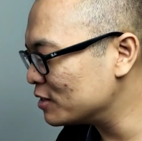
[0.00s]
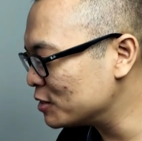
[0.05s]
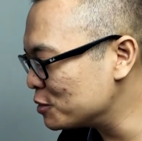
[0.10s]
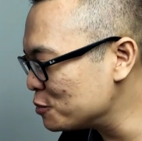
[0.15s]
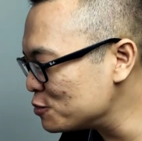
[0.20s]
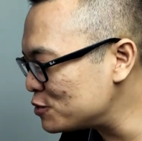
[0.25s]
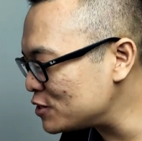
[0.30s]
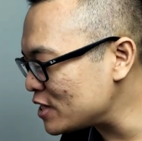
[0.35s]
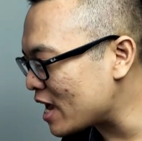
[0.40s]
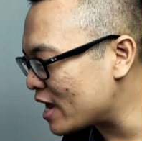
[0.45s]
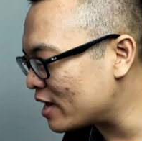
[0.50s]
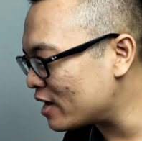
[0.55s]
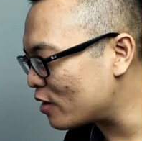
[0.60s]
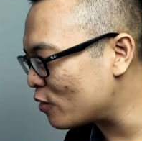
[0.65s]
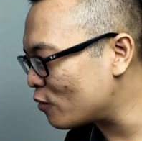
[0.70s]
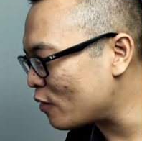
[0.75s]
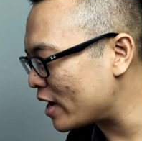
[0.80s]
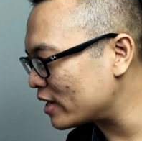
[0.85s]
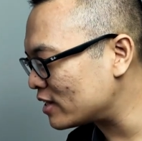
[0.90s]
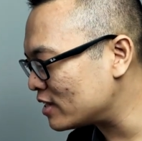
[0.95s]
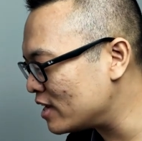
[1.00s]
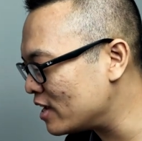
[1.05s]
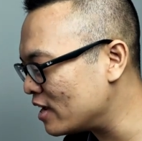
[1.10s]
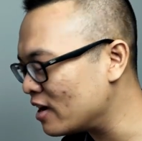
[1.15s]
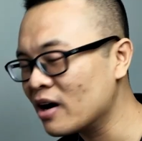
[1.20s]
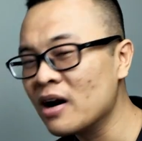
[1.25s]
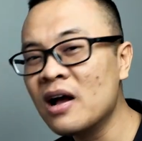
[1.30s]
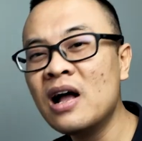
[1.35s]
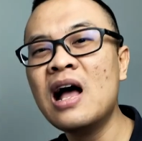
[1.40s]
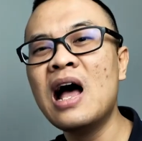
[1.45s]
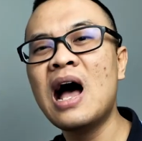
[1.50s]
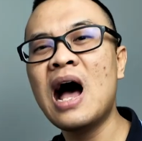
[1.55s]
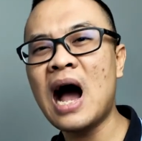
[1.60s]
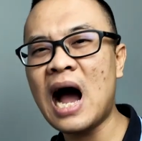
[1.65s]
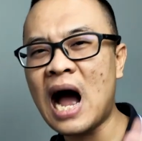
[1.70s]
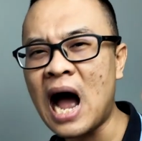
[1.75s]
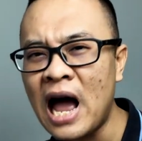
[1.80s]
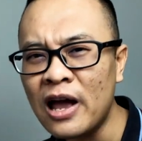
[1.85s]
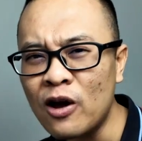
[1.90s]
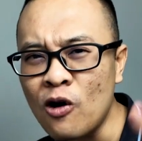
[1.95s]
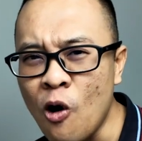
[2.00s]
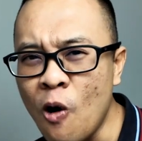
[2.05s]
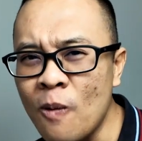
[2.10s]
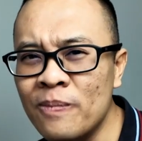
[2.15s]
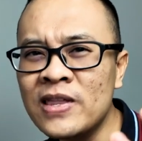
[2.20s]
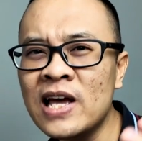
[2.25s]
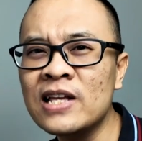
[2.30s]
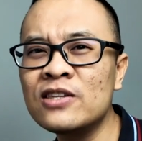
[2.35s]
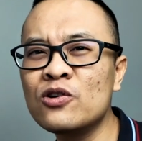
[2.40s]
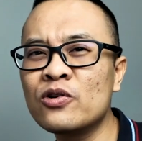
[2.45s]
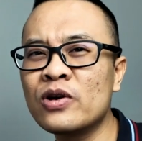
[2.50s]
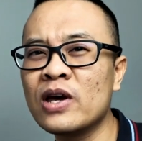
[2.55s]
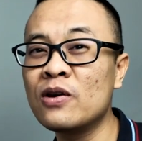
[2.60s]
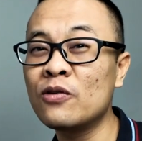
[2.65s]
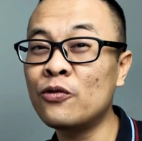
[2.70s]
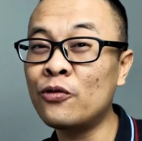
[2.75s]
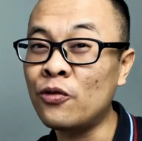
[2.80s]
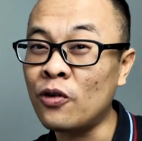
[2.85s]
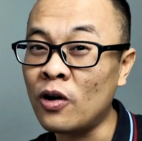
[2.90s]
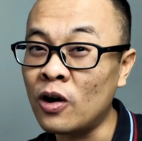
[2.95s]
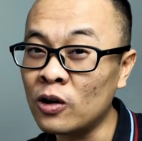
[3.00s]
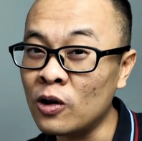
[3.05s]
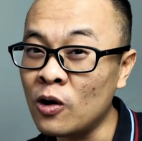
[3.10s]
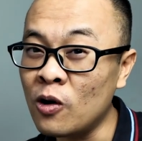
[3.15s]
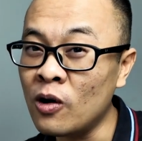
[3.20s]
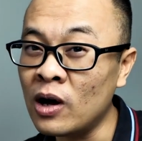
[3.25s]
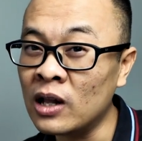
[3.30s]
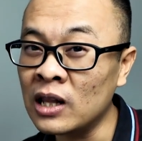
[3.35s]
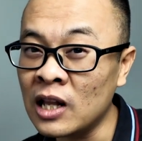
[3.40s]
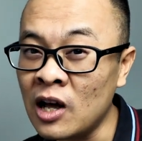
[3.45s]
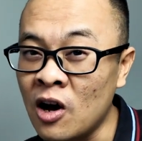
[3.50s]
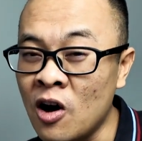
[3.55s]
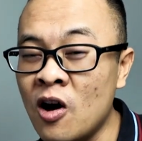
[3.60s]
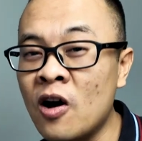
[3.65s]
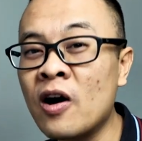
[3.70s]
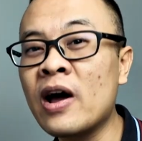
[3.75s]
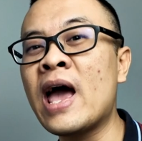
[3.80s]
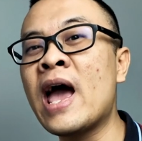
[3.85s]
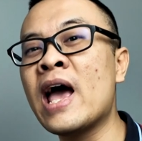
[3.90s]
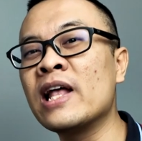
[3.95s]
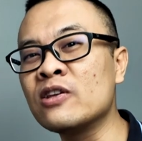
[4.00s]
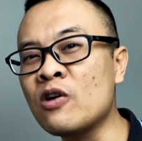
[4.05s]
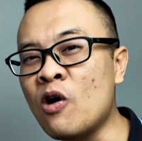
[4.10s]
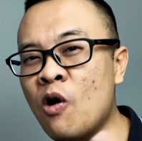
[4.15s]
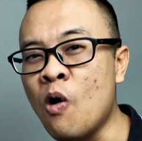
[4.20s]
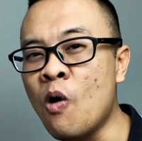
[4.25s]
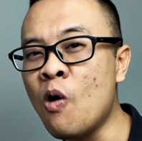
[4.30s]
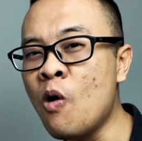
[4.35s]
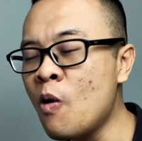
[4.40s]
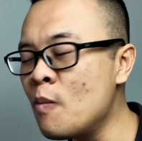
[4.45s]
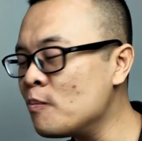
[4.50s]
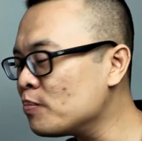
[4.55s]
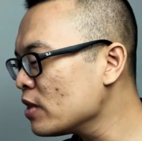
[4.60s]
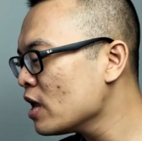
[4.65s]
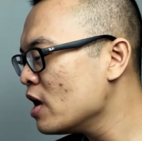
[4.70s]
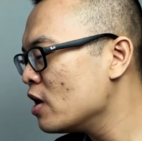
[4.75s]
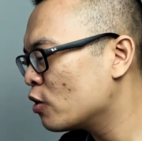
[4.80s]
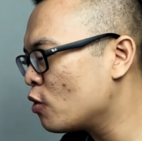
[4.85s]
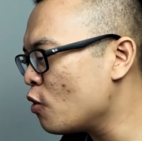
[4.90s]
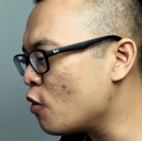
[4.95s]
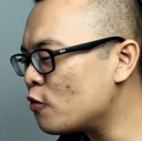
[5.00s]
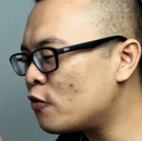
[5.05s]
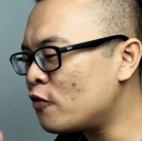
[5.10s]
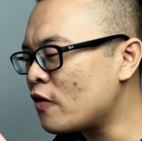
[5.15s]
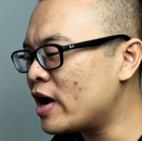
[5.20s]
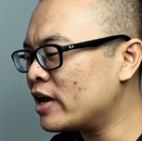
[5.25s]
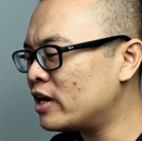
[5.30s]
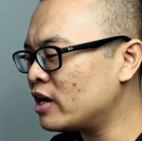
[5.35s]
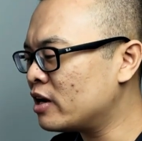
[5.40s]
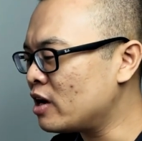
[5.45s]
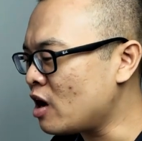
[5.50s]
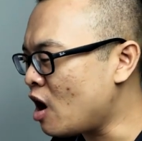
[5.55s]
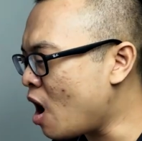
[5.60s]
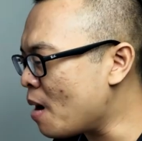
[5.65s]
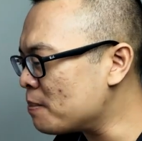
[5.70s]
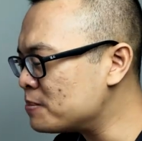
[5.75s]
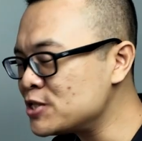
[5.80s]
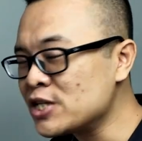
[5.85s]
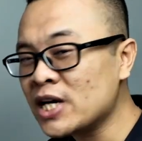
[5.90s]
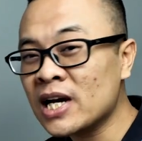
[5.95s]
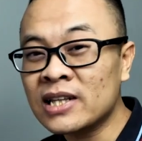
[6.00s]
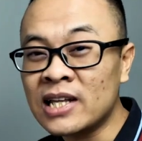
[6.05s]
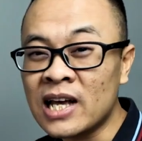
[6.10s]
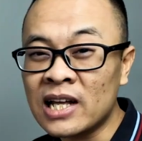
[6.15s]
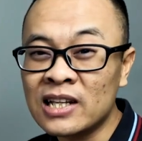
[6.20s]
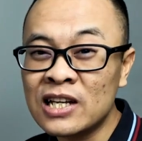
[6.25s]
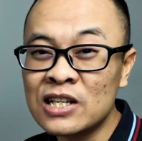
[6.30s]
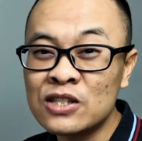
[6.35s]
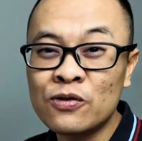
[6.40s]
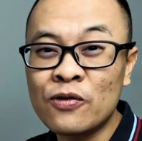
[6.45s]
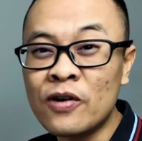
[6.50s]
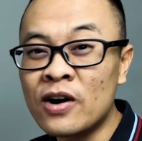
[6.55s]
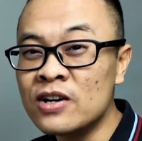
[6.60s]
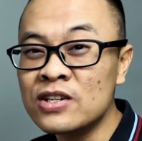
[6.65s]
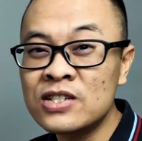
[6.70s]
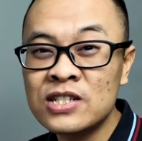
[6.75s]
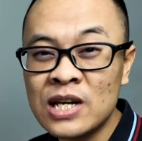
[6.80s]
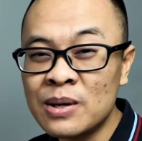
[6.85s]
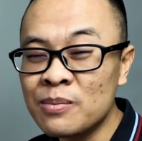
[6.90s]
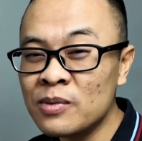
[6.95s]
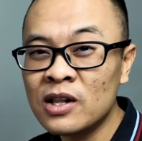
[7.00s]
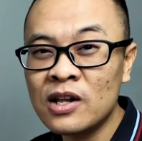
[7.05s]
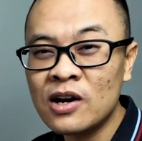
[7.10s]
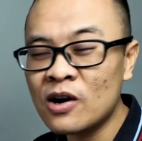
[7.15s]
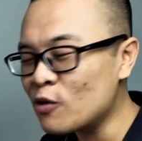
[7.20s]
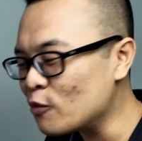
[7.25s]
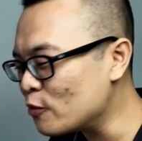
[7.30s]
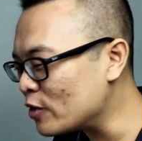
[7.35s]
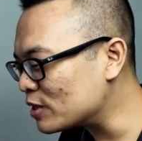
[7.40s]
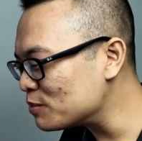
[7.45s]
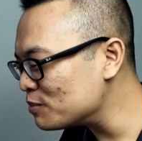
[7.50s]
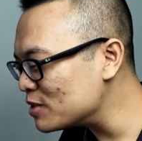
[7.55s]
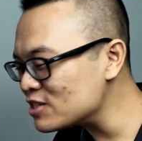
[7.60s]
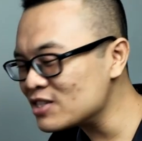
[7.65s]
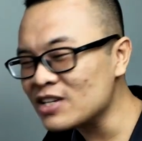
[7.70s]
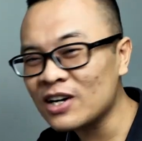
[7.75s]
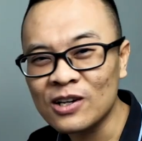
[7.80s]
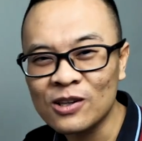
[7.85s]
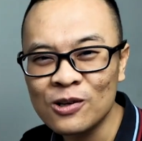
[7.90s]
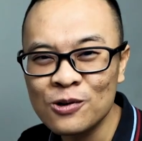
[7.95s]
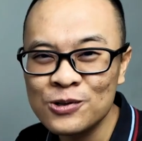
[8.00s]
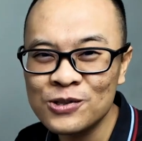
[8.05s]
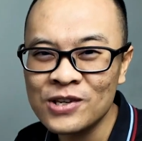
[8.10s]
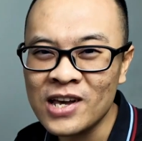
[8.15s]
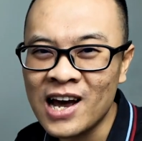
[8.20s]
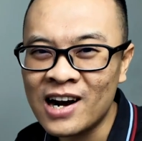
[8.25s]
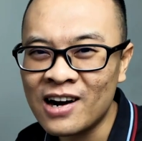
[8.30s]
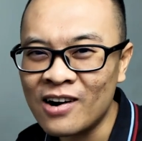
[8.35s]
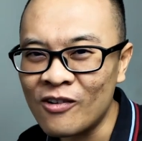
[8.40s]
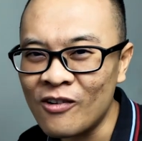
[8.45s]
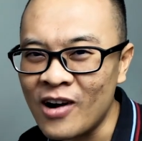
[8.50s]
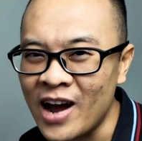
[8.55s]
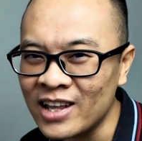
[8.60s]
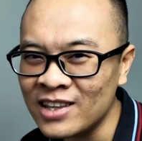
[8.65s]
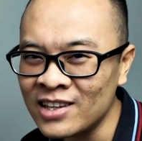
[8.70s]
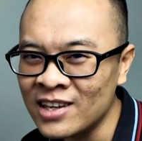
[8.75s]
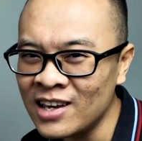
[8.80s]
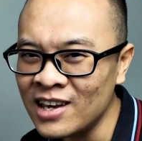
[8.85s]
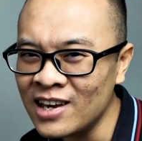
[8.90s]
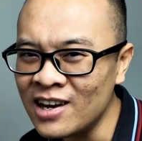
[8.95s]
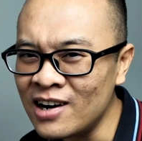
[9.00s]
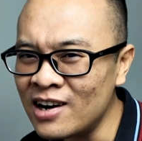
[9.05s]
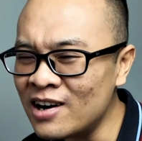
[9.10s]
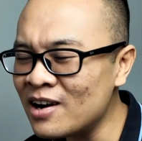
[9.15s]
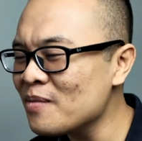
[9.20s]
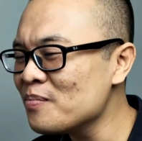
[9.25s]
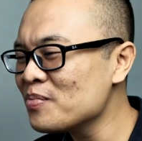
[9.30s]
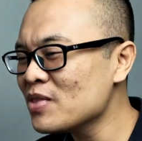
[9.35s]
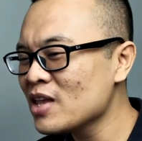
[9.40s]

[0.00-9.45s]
Louisiana right here. I hope that you can follow along at home. Go find an object that is very similar with Mr. Louisiana right here.